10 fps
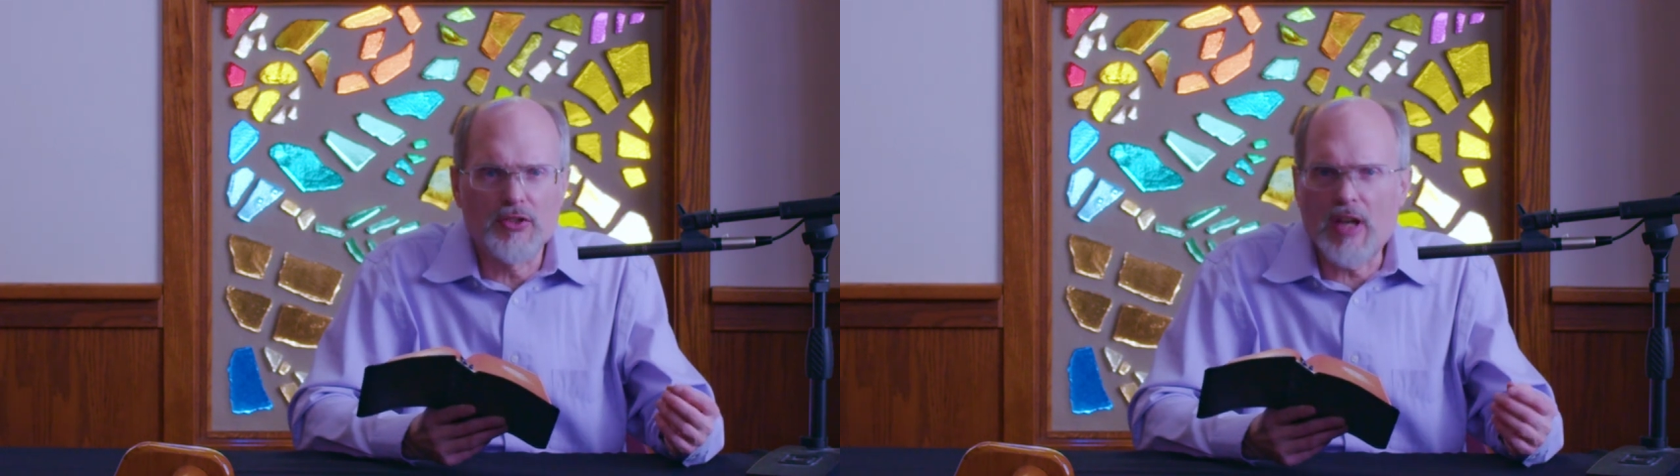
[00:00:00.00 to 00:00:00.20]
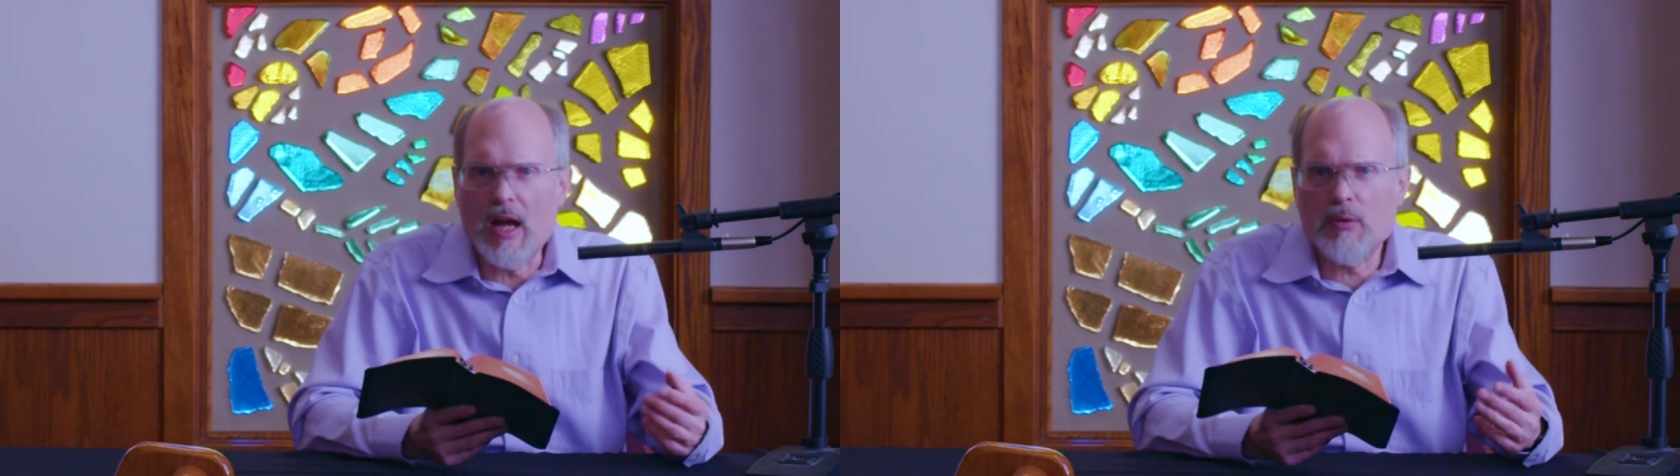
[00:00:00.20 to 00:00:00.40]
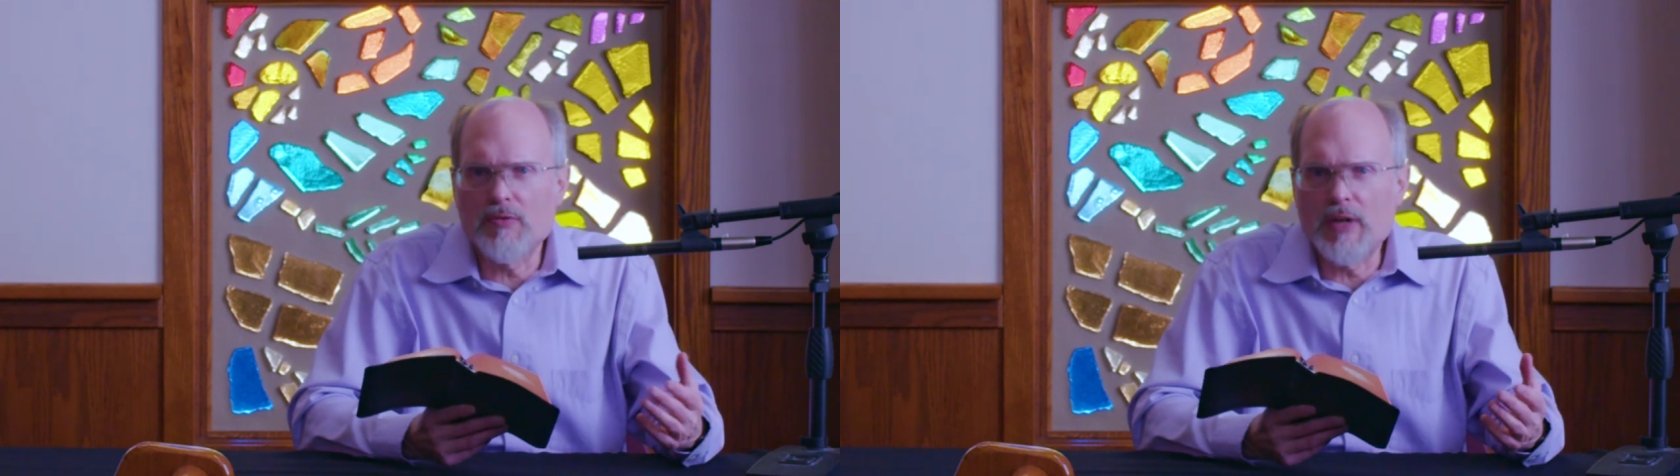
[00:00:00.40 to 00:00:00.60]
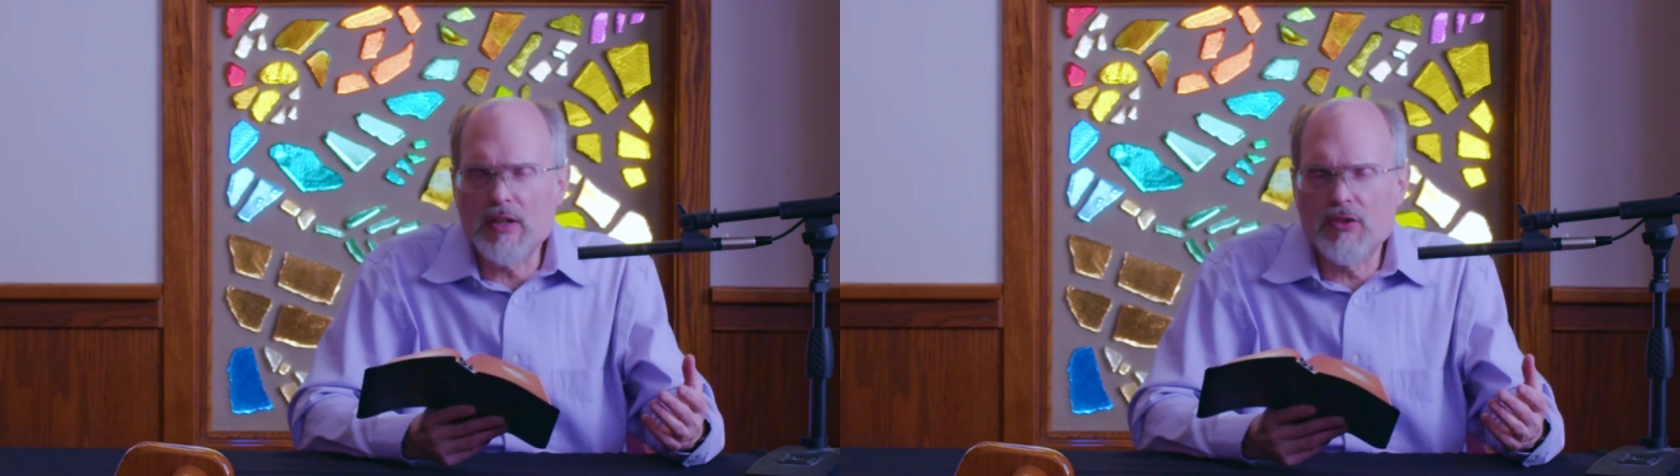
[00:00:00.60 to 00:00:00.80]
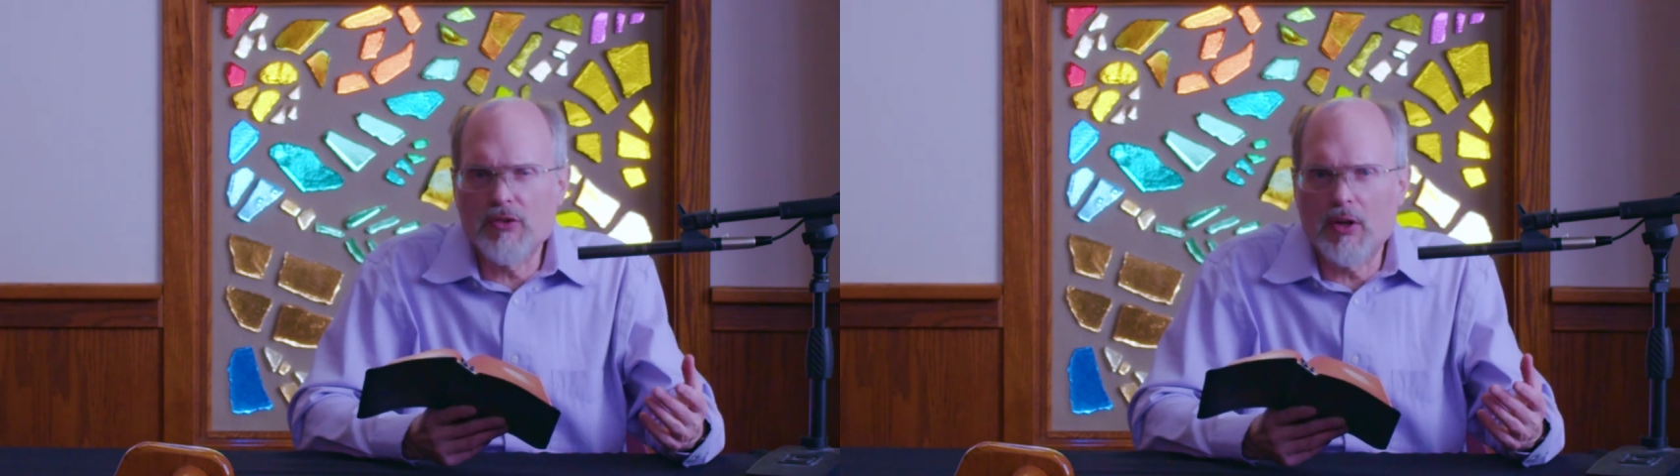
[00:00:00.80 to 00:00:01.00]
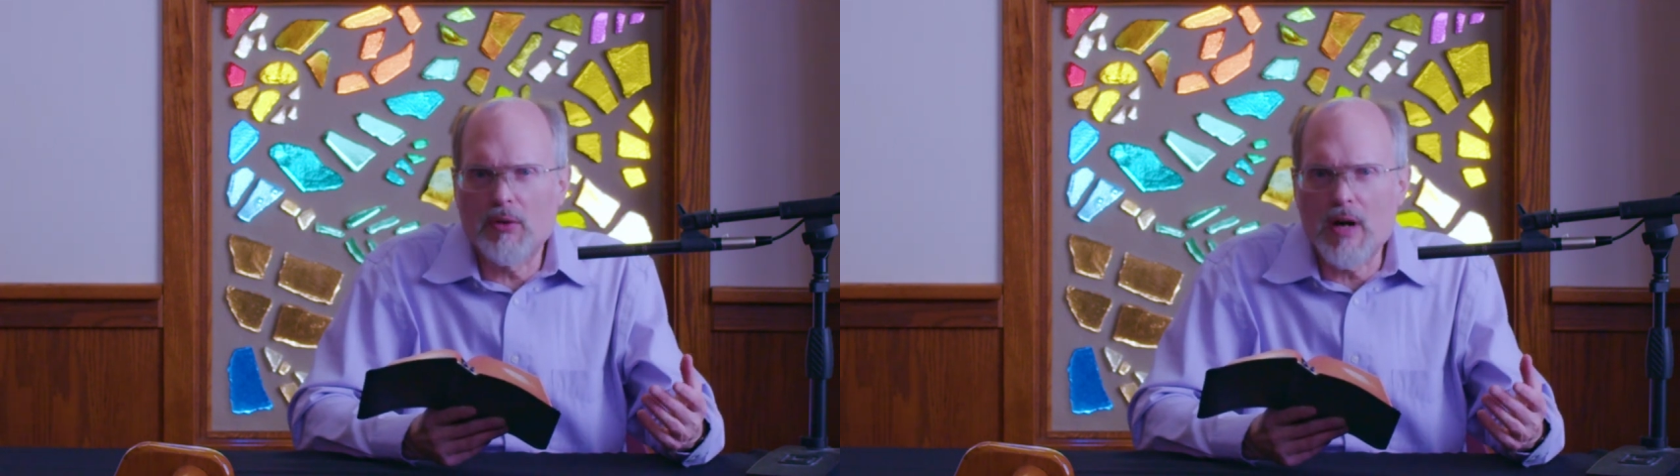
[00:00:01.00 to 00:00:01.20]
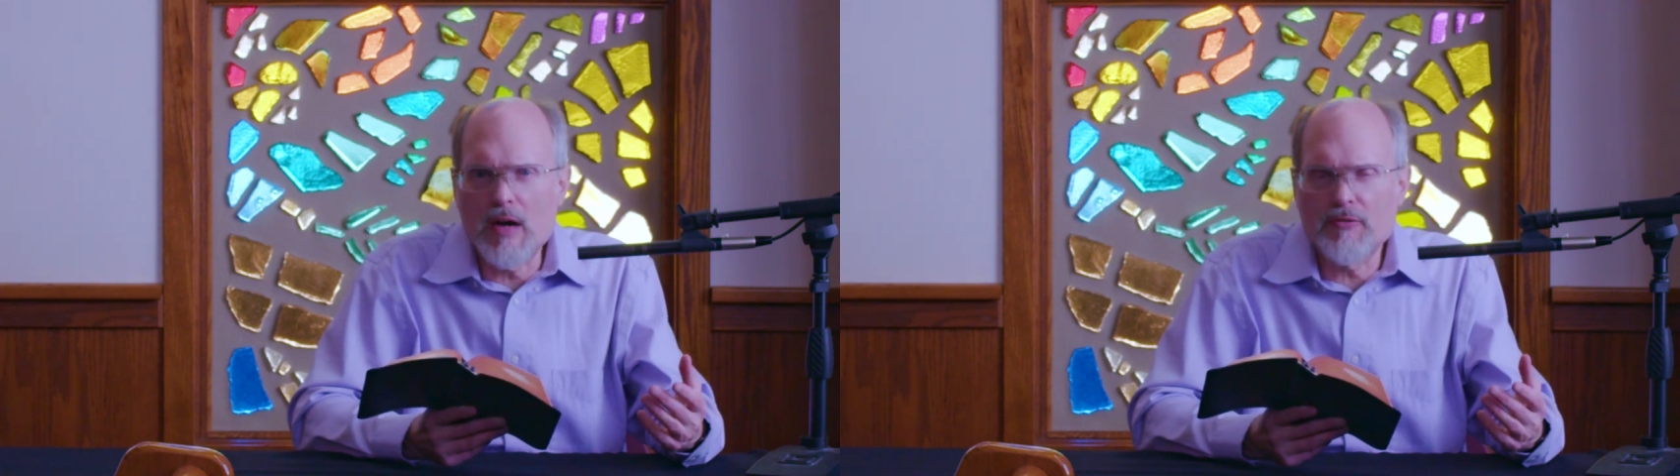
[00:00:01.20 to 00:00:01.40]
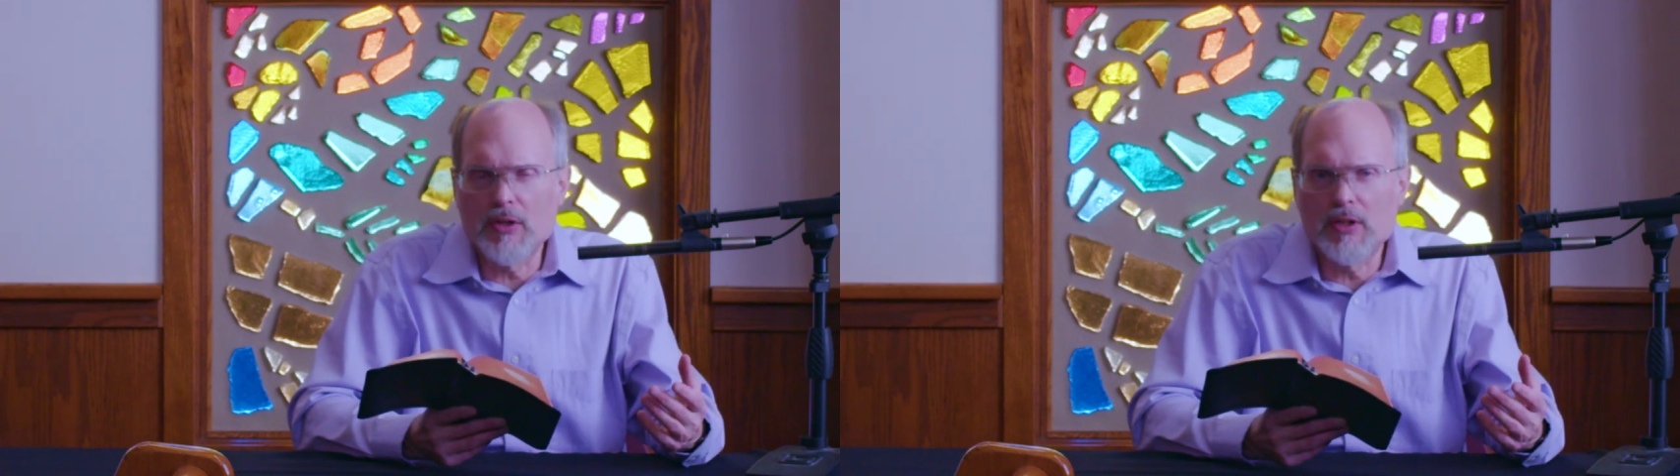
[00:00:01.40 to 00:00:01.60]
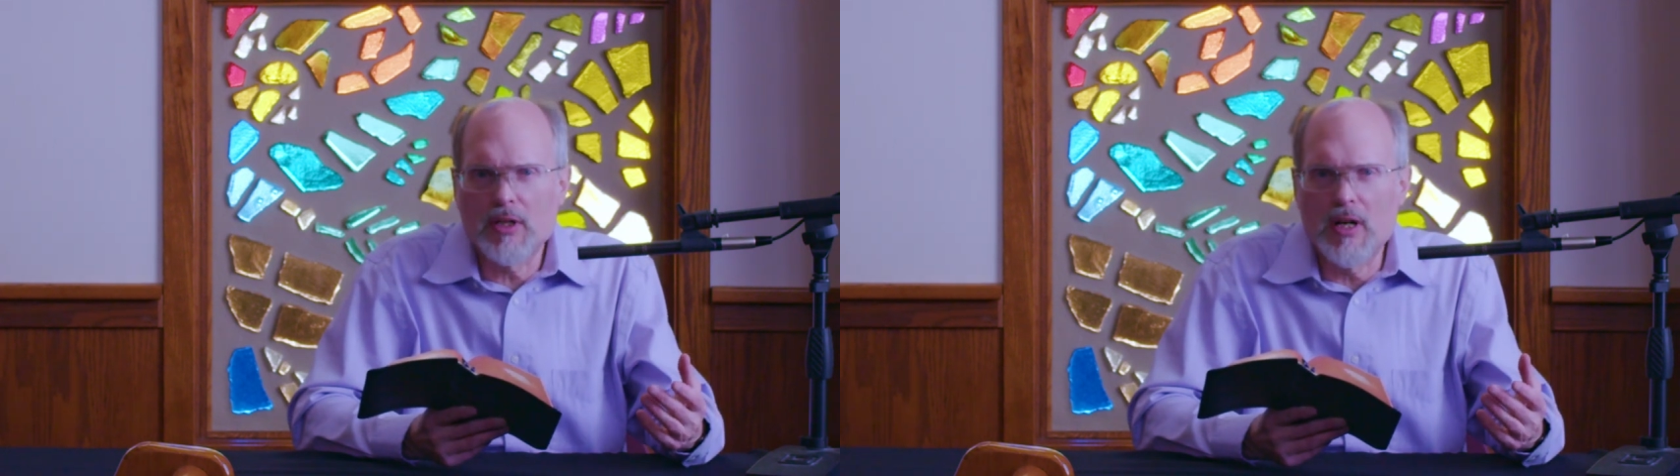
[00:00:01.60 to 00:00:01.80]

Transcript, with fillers: sacrifices that are offered